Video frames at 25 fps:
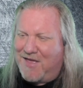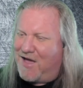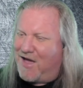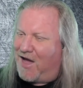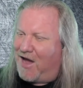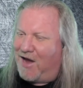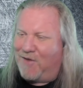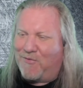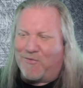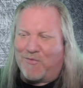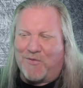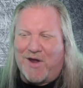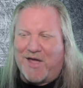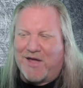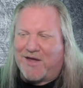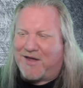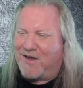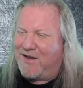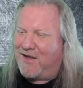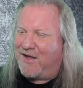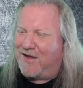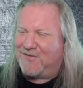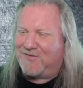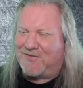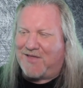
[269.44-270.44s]
I
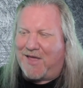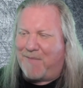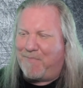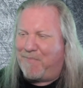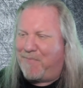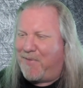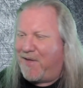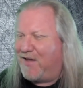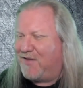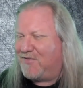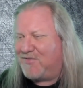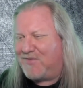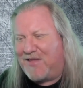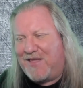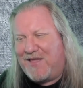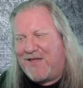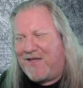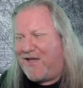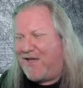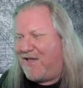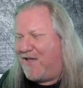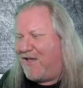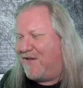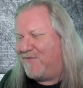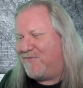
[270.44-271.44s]
recognize that bass.
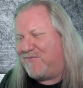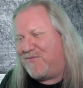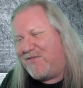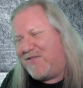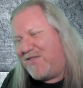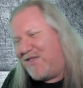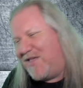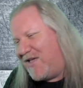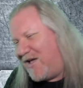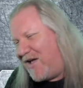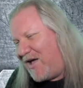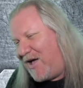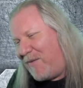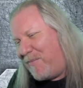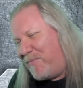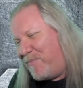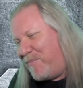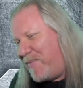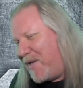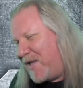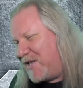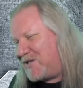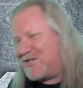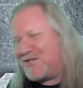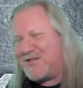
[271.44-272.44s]
I'll
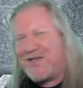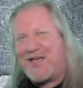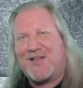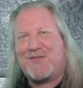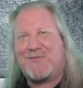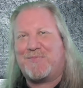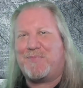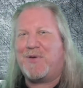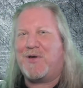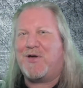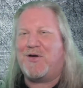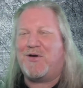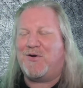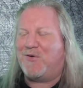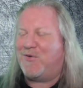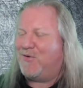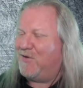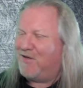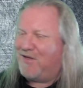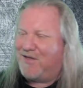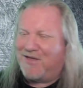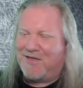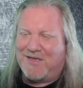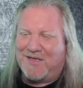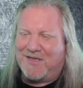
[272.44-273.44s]
bet you that's Bo.
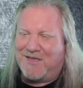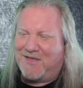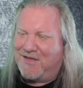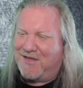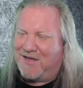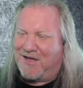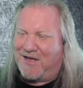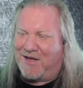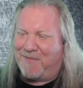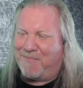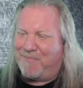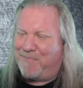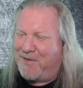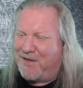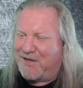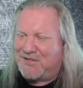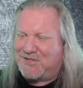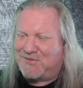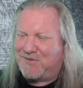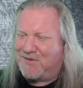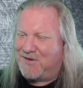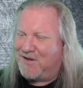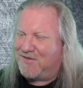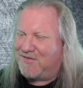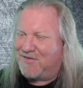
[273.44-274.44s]
I'll
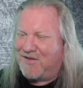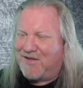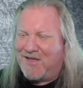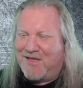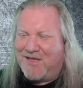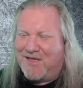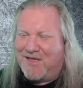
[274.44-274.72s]
bet you it is.